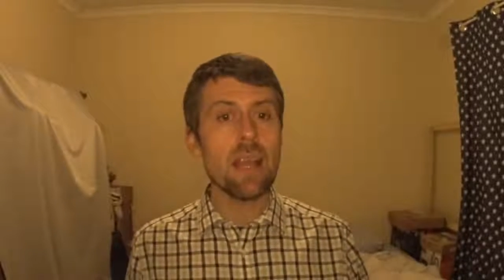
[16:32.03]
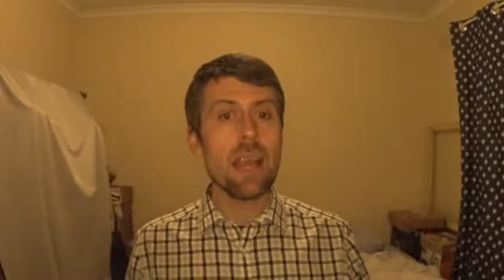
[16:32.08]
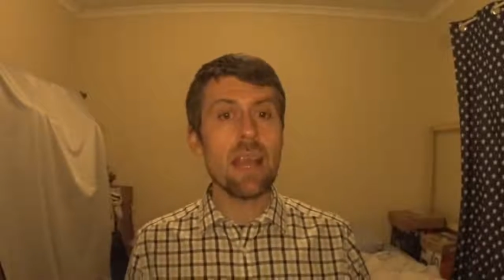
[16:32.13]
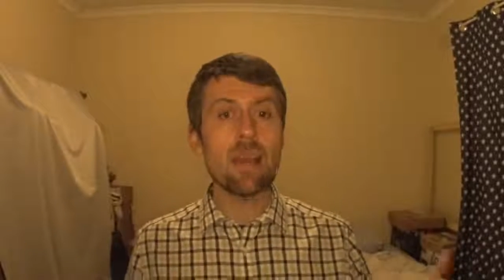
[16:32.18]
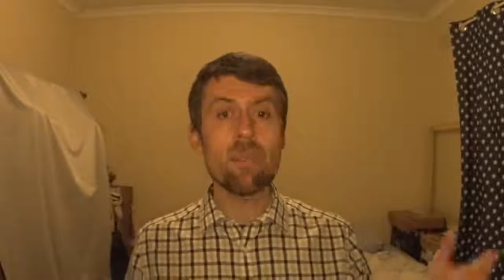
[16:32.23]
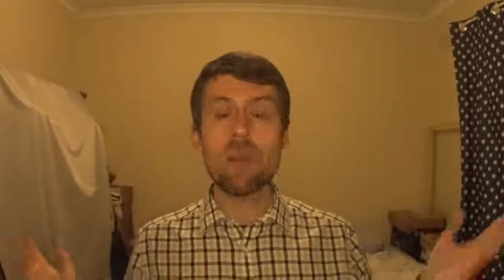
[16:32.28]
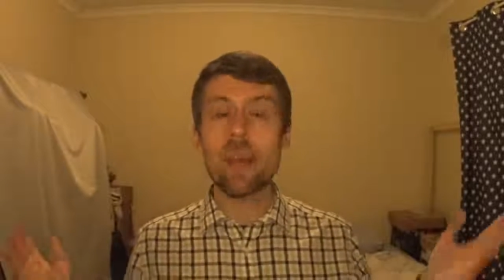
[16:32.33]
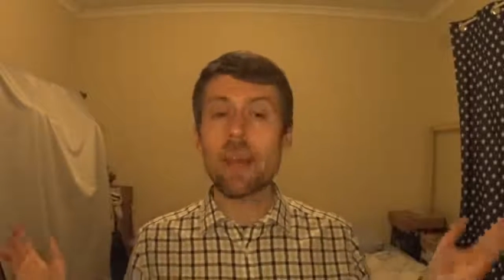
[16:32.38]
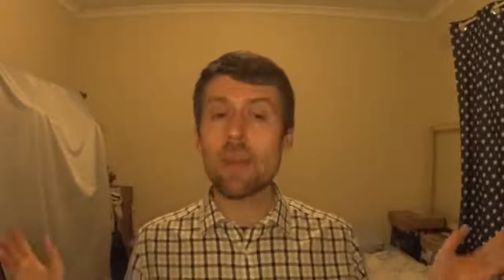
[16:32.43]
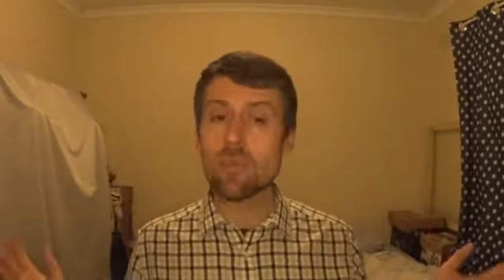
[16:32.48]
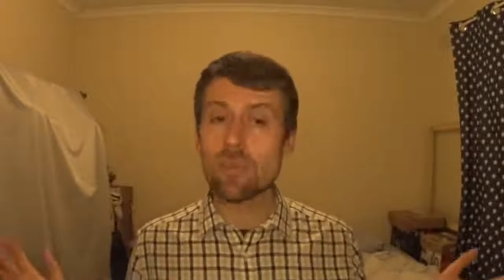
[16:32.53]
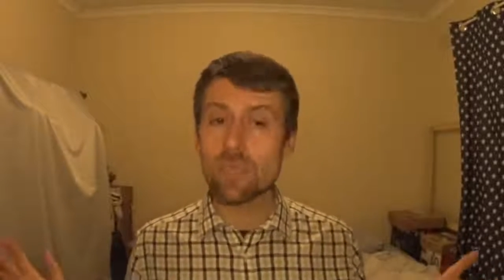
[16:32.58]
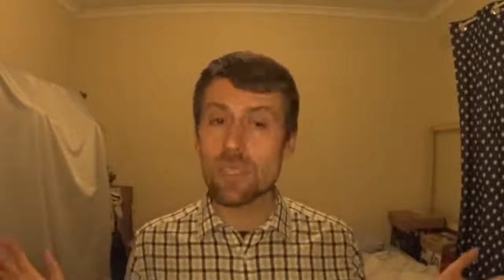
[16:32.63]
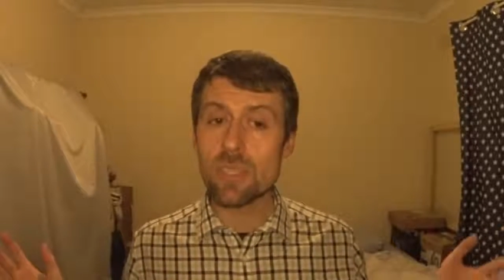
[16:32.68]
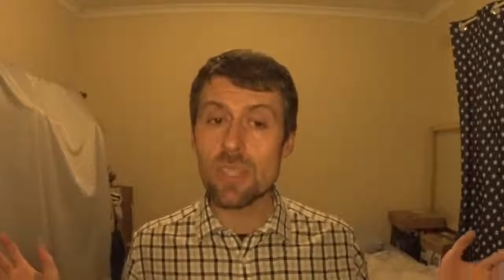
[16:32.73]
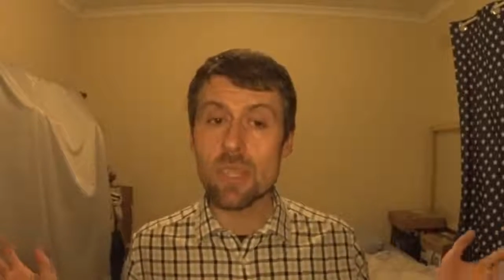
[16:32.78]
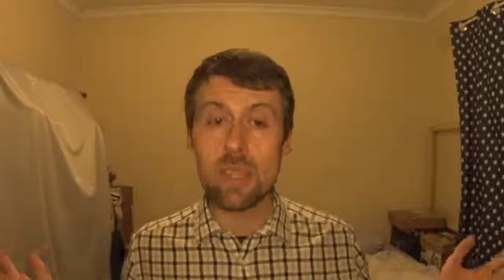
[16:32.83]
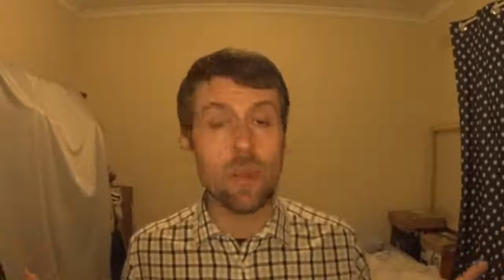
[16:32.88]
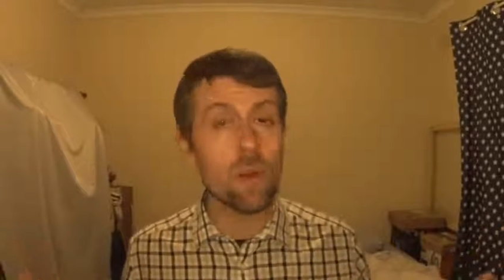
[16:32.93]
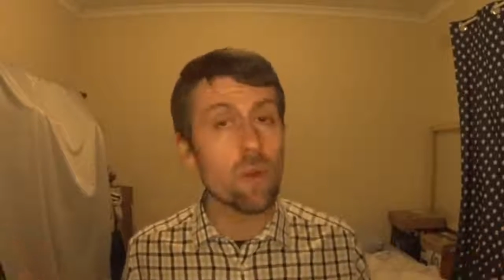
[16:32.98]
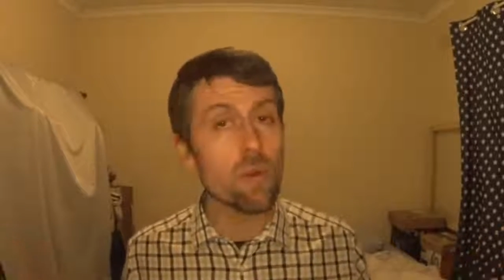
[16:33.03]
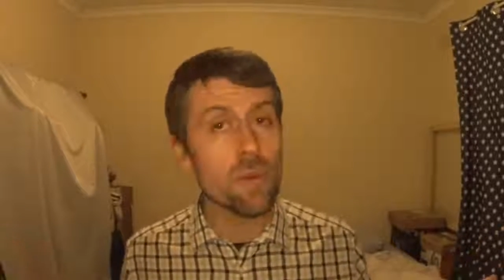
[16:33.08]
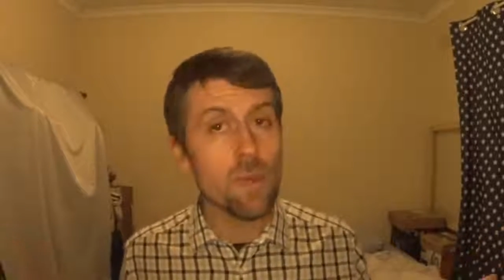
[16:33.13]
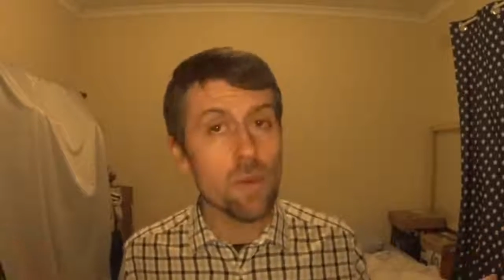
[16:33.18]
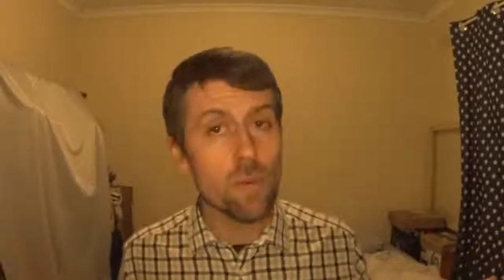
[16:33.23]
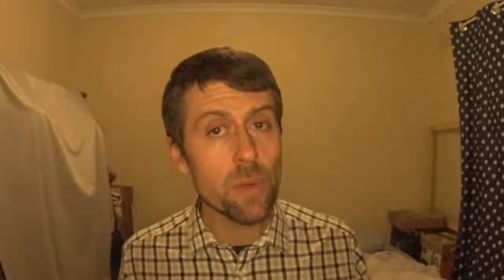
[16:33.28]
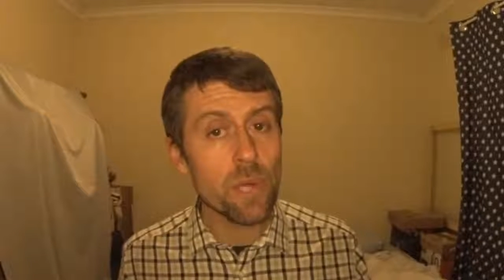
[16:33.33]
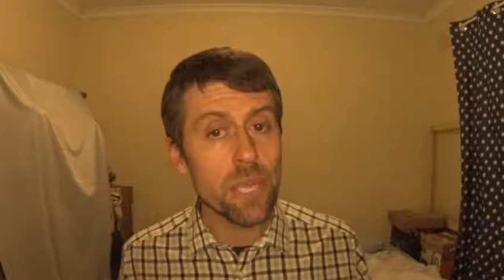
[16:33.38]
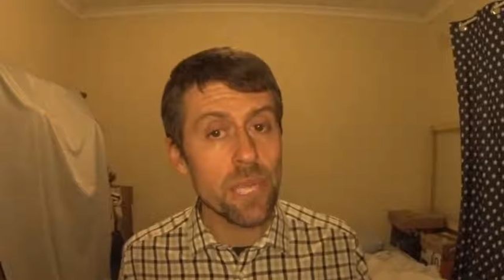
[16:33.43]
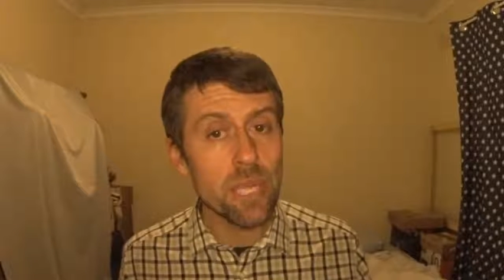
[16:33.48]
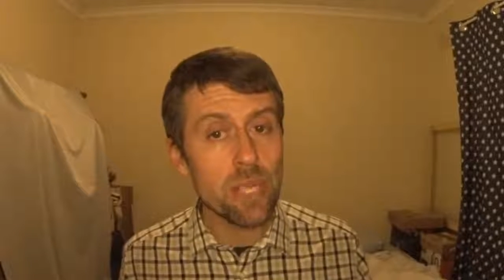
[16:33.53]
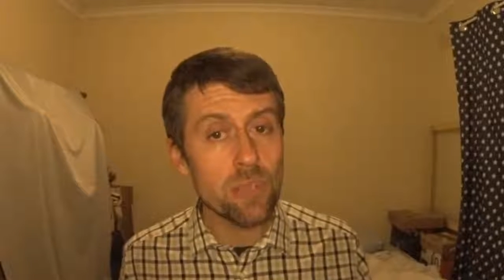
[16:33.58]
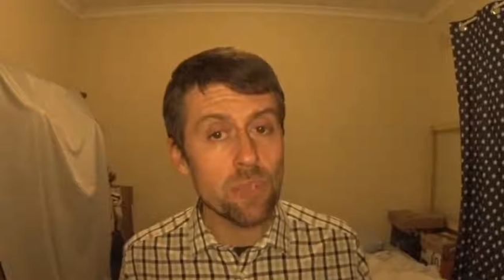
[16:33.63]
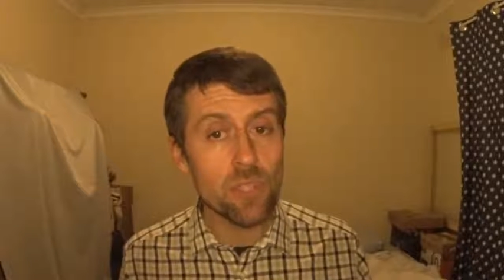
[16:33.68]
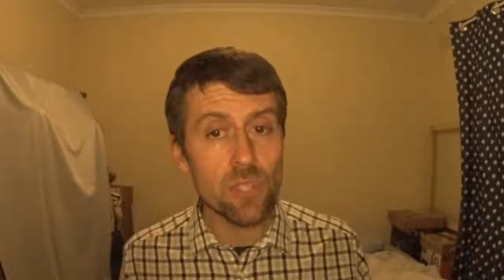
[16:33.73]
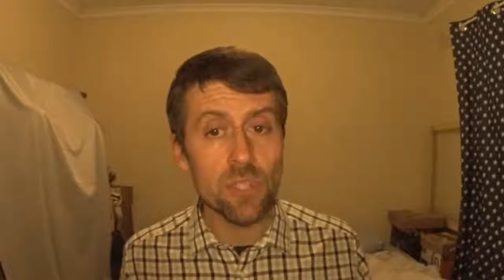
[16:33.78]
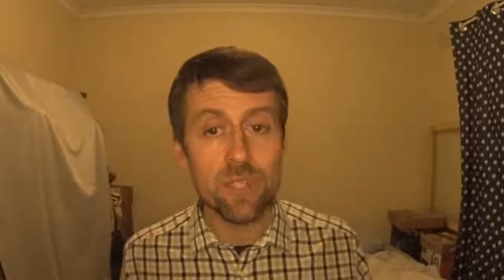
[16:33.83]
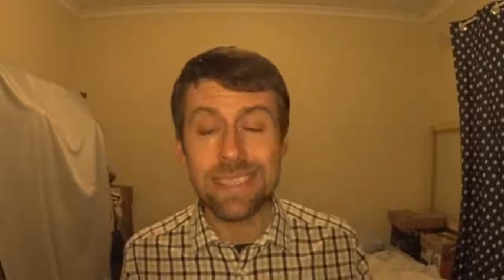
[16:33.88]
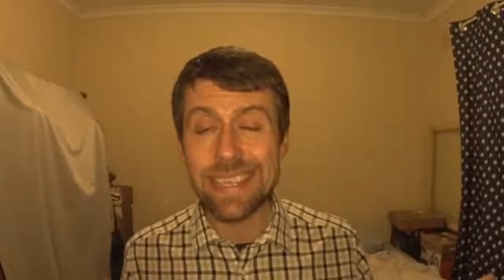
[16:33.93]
About the lower wage,